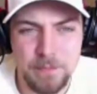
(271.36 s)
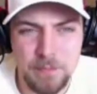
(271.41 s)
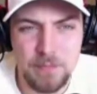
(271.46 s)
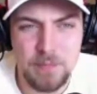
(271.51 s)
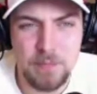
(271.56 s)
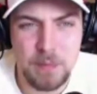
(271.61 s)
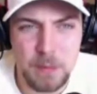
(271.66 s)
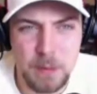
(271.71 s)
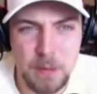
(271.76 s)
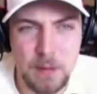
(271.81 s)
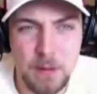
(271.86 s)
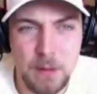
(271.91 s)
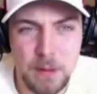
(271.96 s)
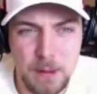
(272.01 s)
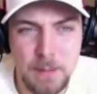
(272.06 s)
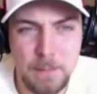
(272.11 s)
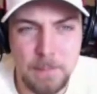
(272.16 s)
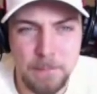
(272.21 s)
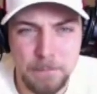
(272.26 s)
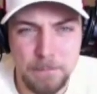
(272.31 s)

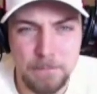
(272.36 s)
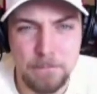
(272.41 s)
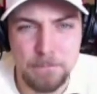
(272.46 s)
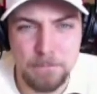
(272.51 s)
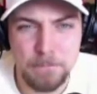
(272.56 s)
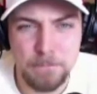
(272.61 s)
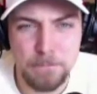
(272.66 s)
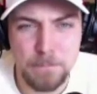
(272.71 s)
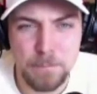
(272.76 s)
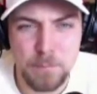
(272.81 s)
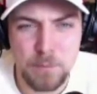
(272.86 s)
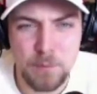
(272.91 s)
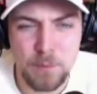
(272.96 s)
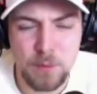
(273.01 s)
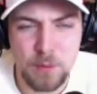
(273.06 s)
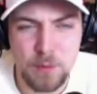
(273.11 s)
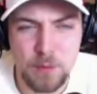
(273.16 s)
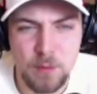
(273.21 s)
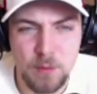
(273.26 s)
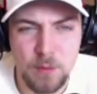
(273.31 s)

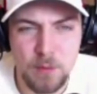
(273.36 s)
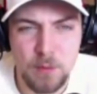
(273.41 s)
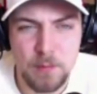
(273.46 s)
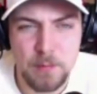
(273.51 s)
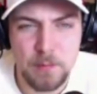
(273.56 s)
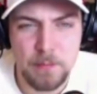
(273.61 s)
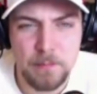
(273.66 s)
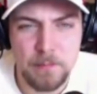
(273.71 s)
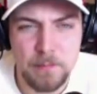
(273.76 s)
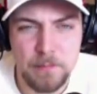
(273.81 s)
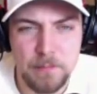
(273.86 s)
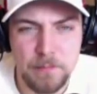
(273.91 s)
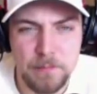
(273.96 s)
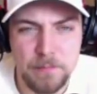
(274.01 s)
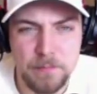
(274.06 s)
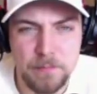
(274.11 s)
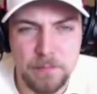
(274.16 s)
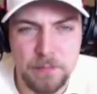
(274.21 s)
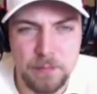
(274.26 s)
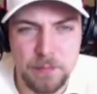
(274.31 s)

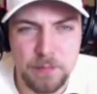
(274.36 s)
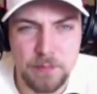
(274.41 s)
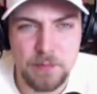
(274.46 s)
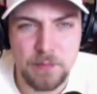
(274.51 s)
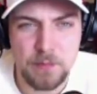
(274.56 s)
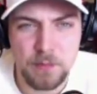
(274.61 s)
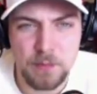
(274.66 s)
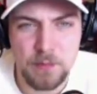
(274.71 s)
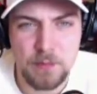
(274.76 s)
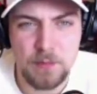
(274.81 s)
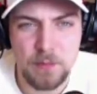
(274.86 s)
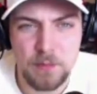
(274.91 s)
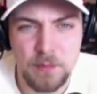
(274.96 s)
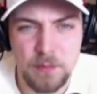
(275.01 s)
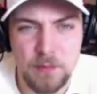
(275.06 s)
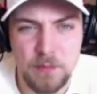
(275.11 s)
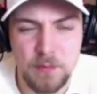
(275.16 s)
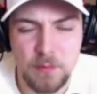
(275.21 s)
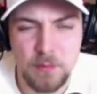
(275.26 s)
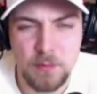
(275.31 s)

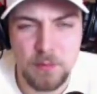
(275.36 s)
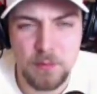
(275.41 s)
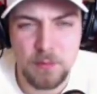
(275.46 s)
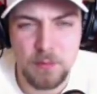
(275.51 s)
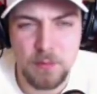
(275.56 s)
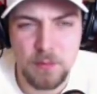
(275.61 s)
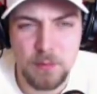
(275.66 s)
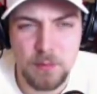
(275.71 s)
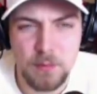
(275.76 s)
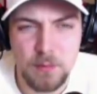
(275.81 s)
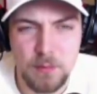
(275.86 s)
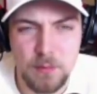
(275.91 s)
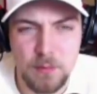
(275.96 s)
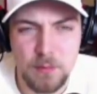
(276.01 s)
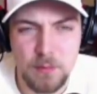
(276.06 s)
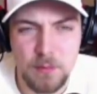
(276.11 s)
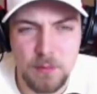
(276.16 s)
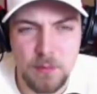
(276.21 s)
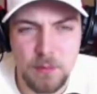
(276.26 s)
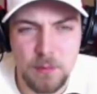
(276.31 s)

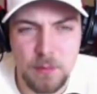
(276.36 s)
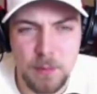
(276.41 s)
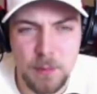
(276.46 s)
[no speech]